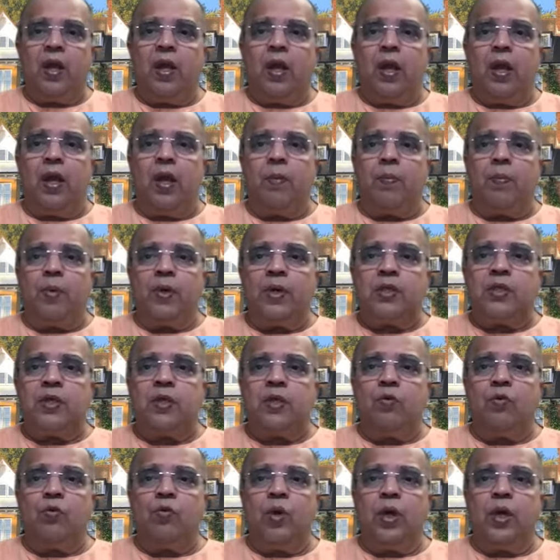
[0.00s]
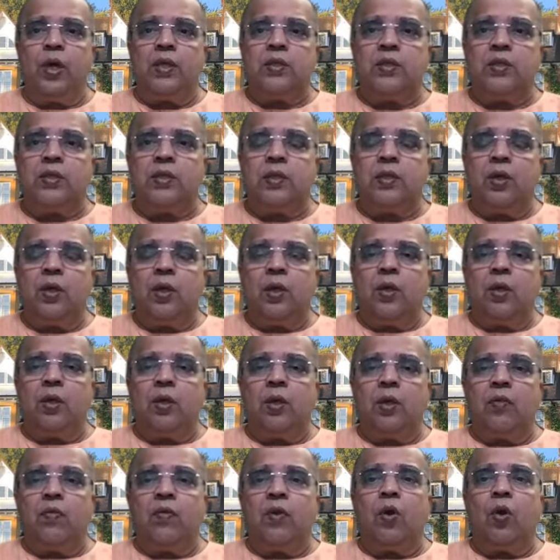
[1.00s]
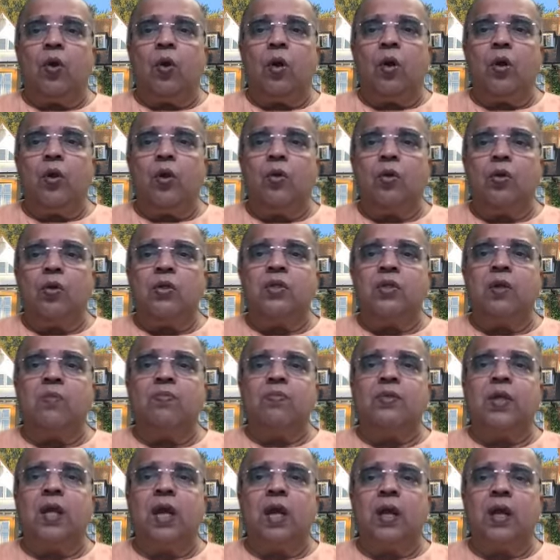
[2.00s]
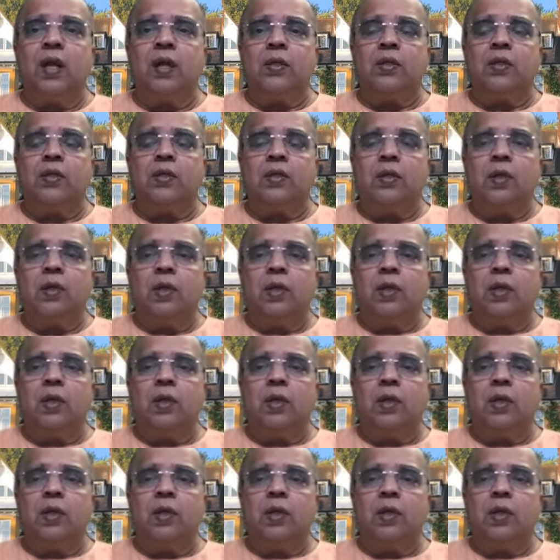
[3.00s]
And a person who has given all good samskaras,